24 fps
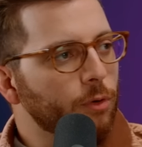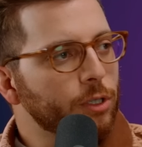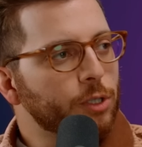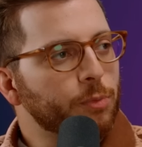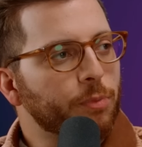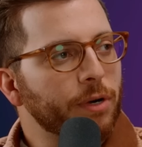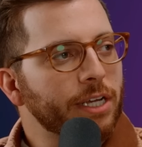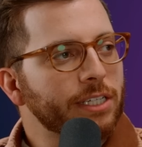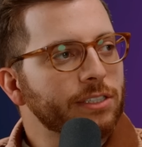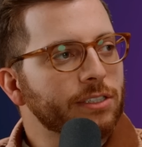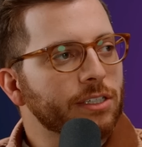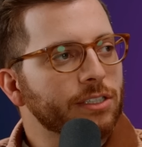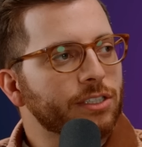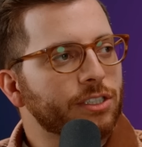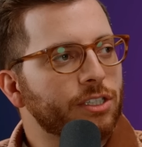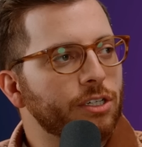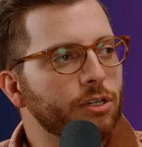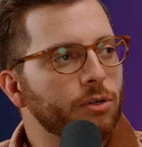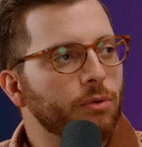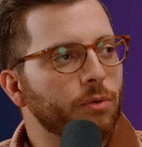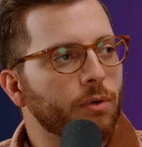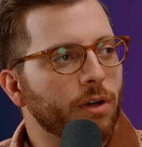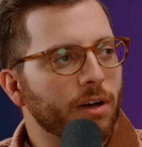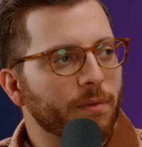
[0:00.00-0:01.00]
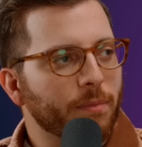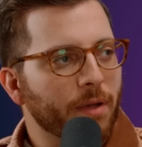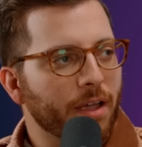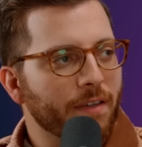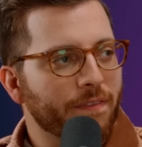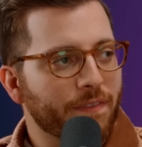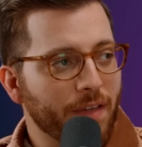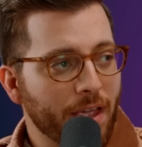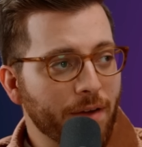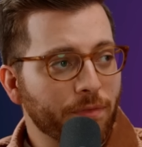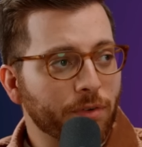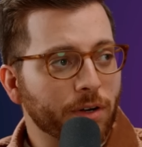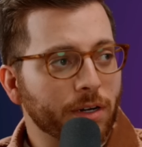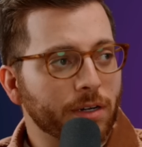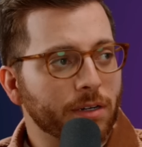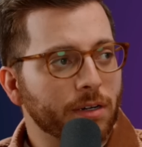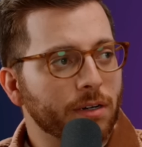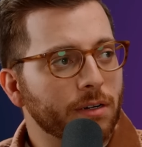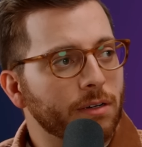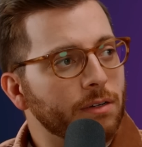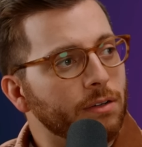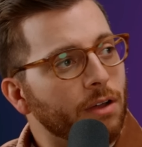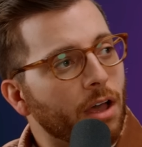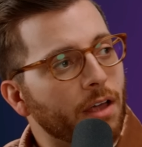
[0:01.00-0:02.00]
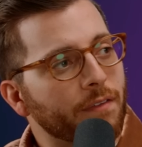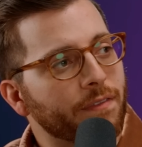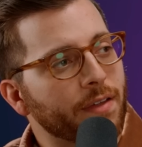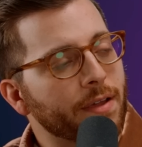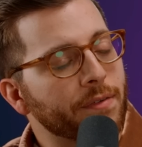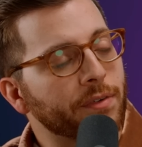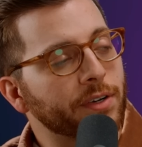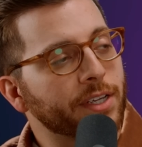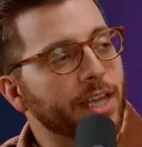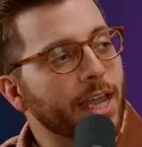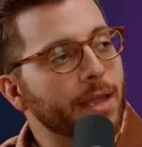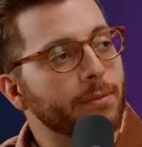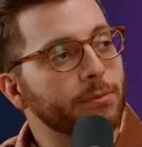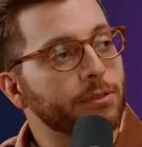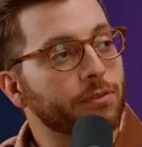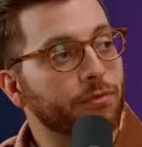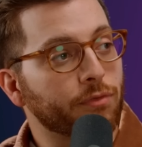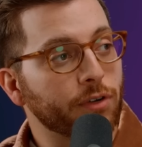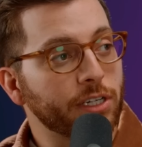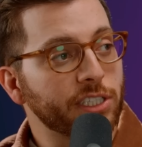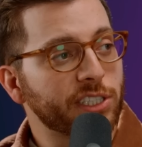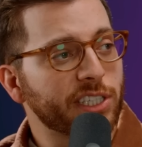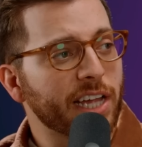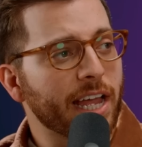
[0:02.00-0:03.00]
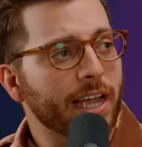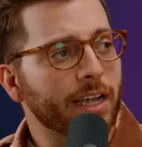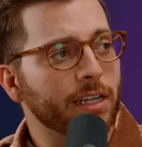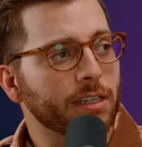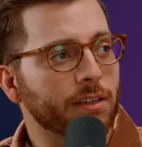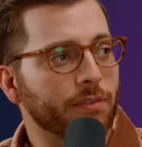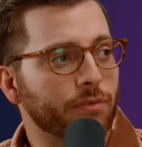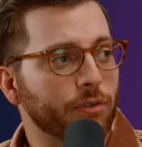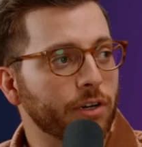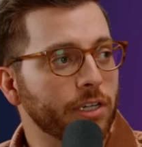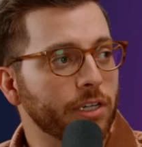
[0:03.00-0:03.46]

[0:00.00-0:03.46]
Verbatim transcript: which brings us to one of my favorite not favorite games, freeze tag at the